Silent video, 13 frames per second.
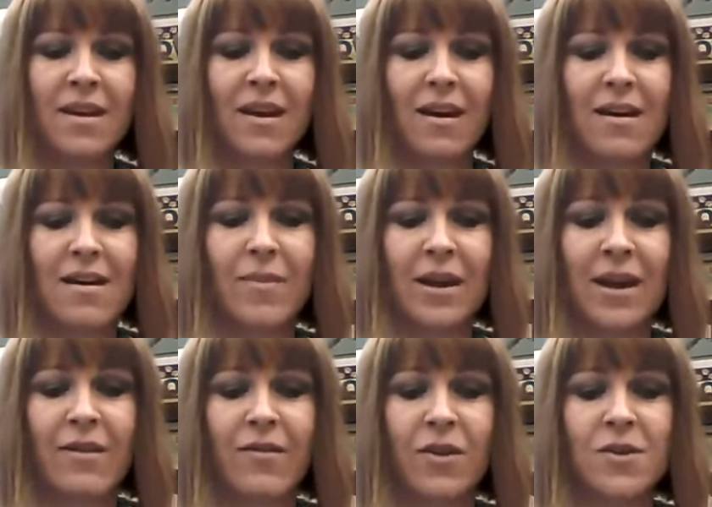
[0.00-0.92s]
And
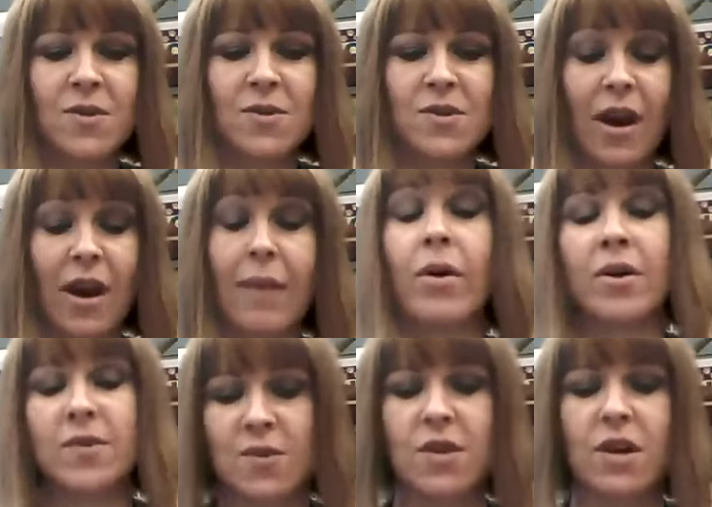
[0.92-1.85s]
I'm
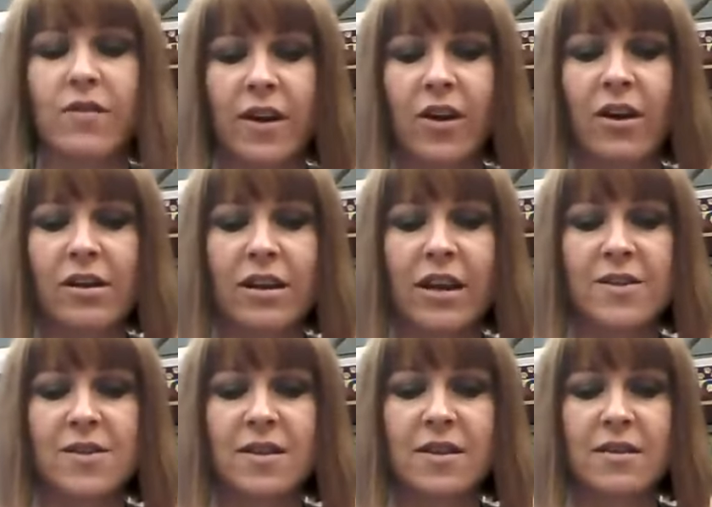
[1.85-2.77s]
also serving currently as
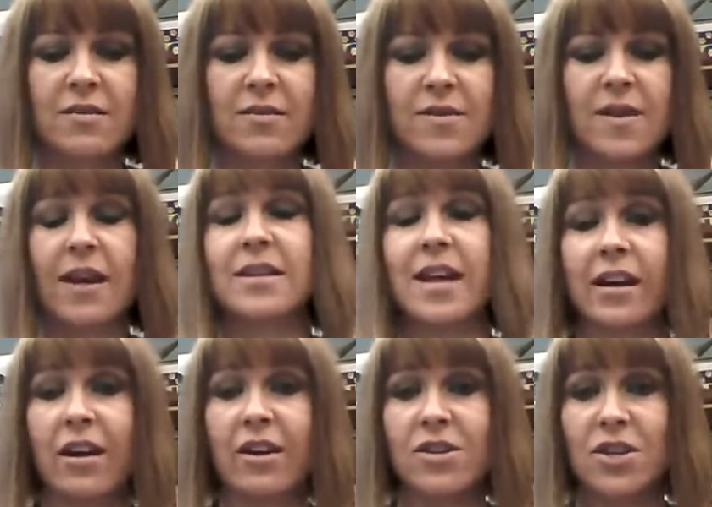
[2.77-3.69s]
the site
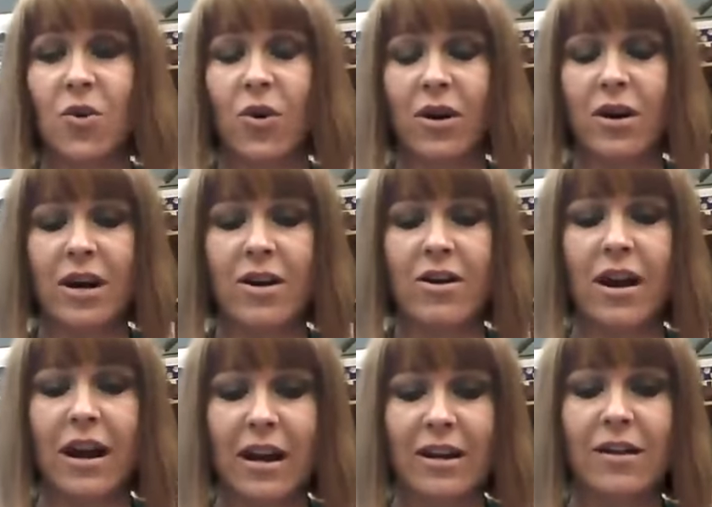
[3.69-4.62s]
technology coordinator
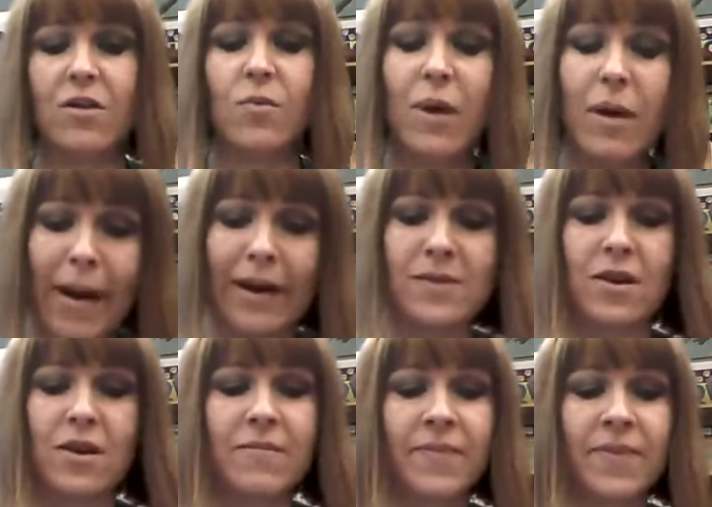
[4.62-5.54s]
and the
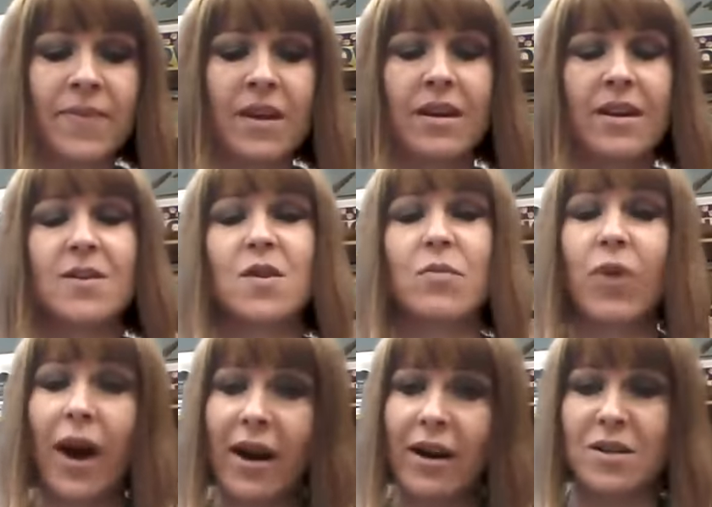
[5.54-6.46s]
webmaster. And so
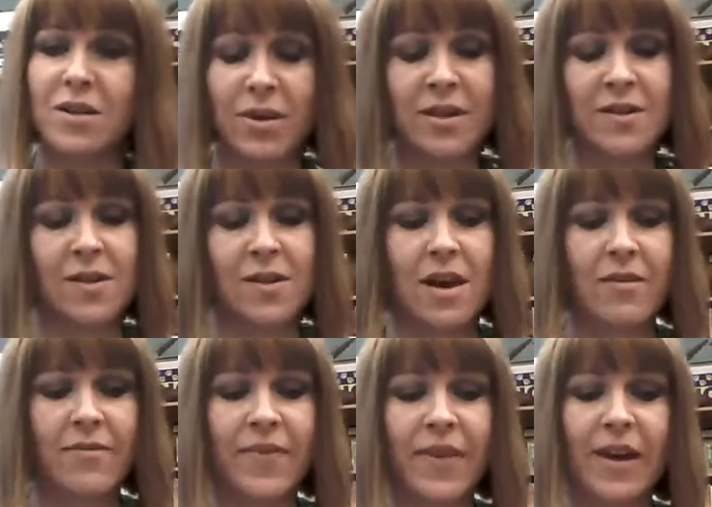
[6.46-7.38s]
prior to
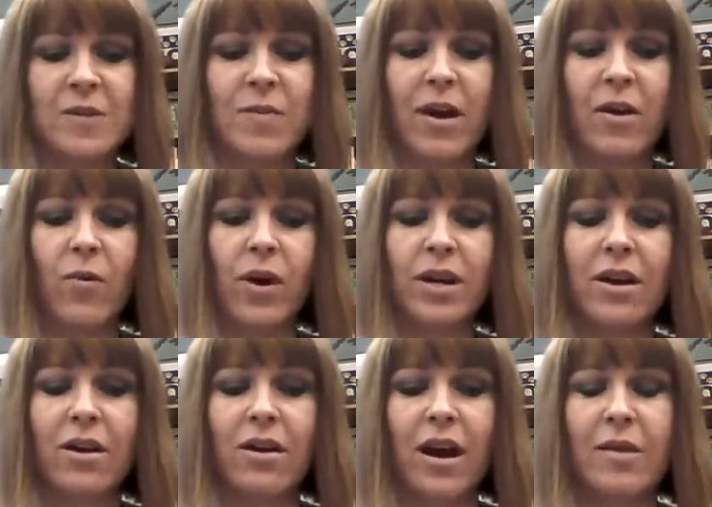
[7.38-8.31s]
Peninsula, I spent
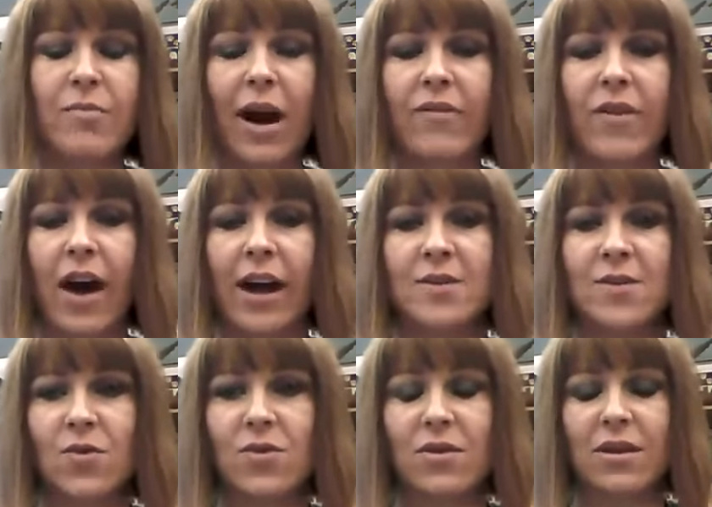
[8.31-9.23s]
1 year at a private high
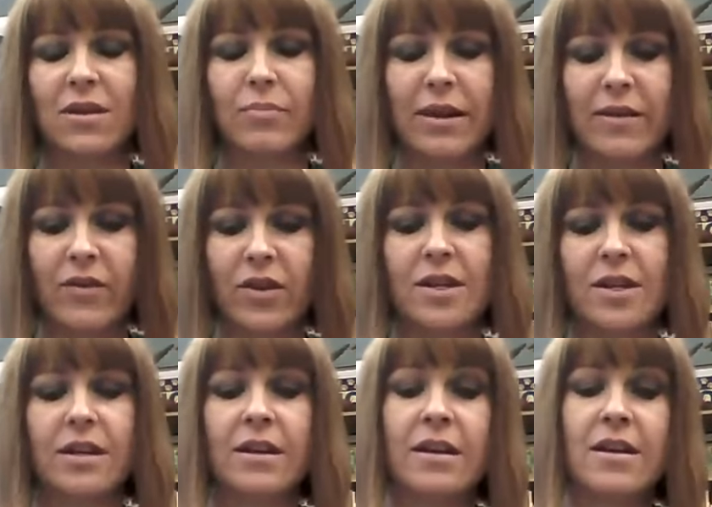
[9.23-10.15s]
school in
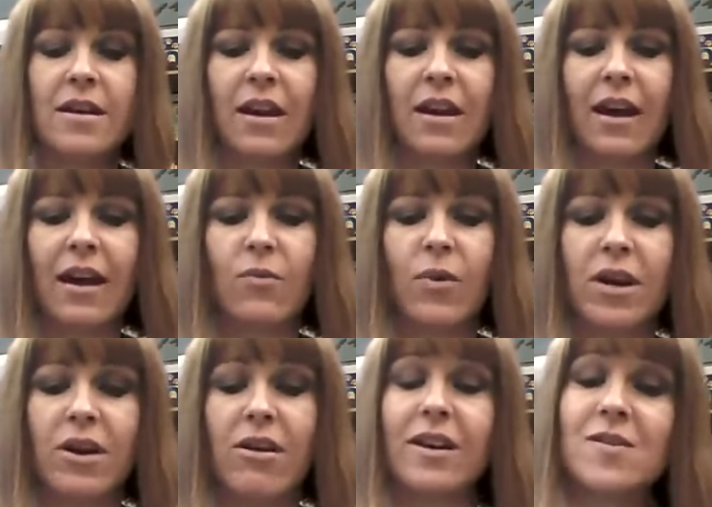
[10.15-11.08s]
Beaverton and
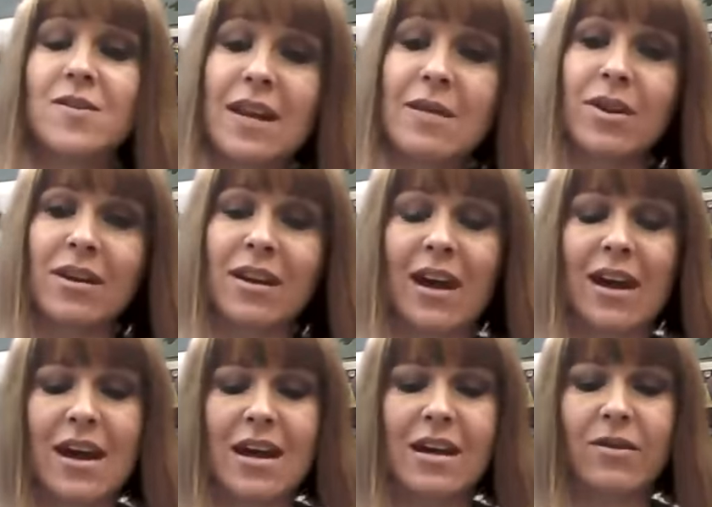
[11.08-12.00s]
1 year at Sabin
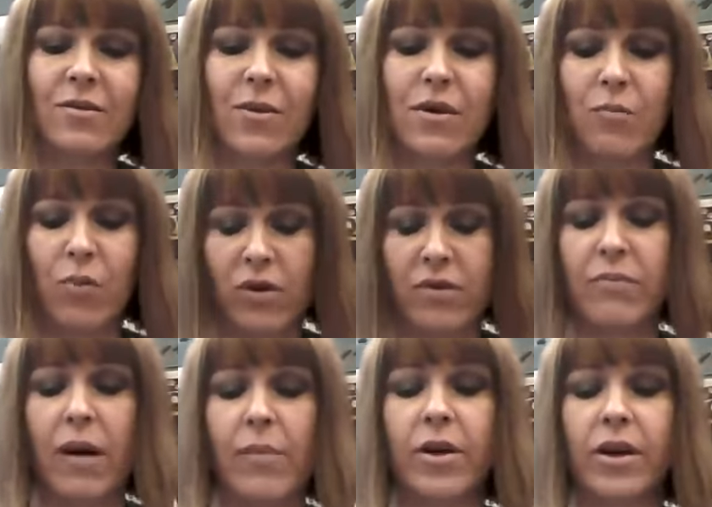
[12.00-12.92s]
K-8 with
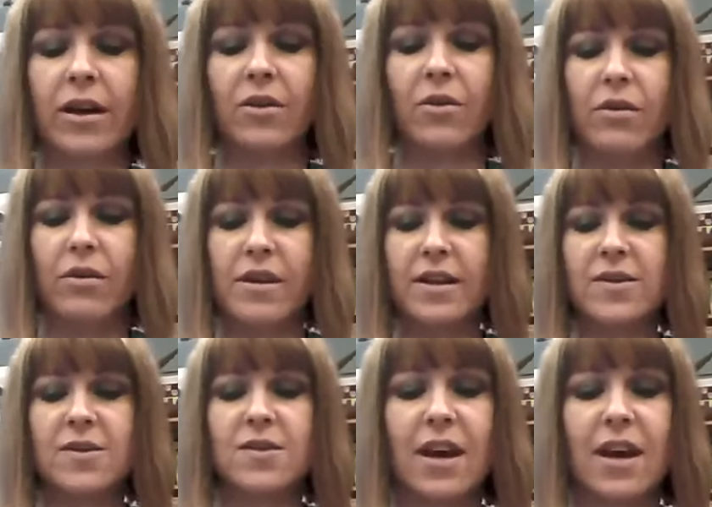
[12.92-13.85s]
Portland Public in
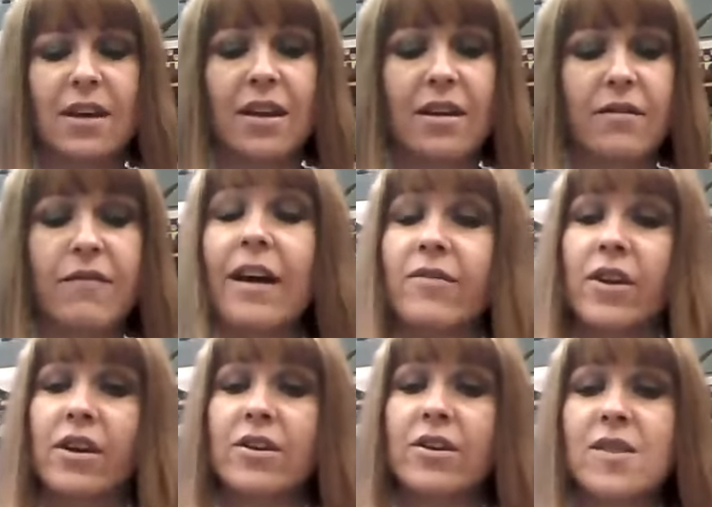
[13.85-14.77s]
Northeast, and then
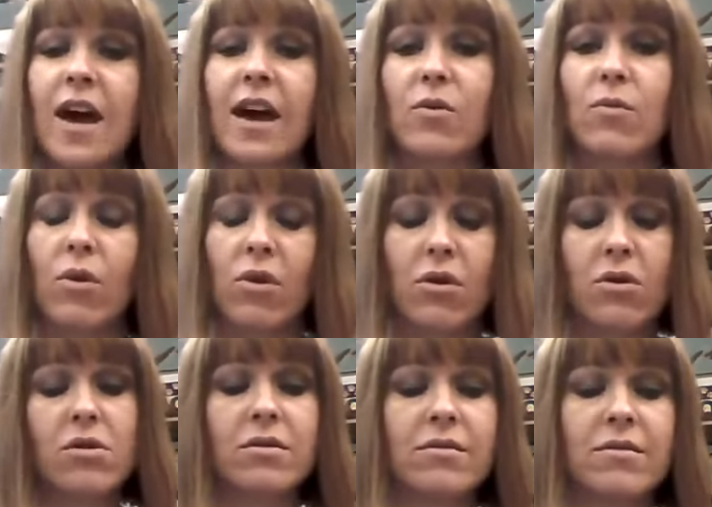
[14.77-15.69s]
5 years at a
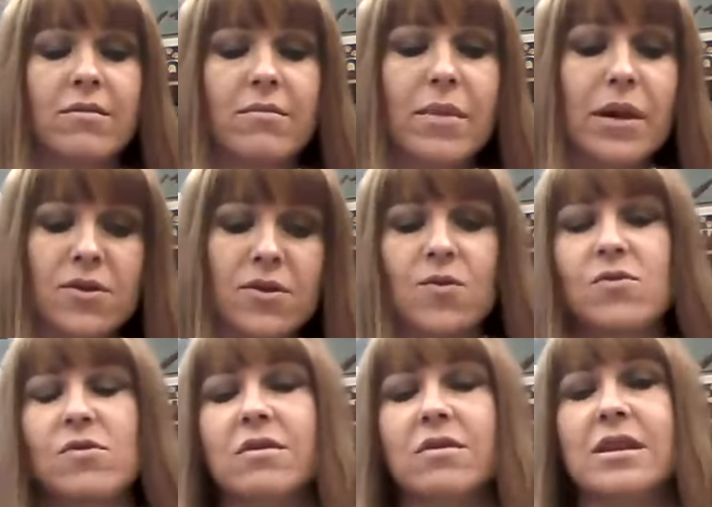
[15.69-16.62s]
rural middle
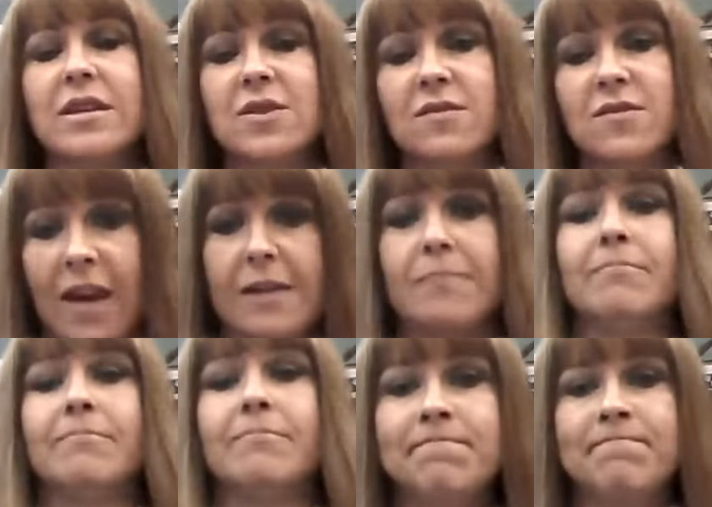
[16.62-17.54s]
school east of
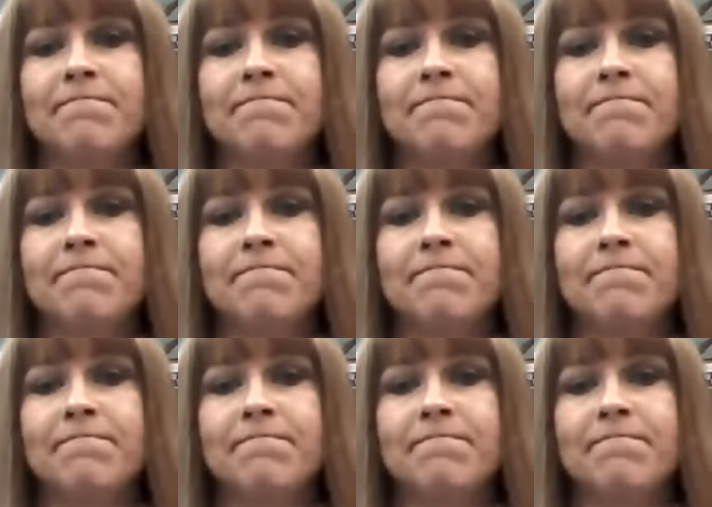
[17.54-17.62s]
Salem.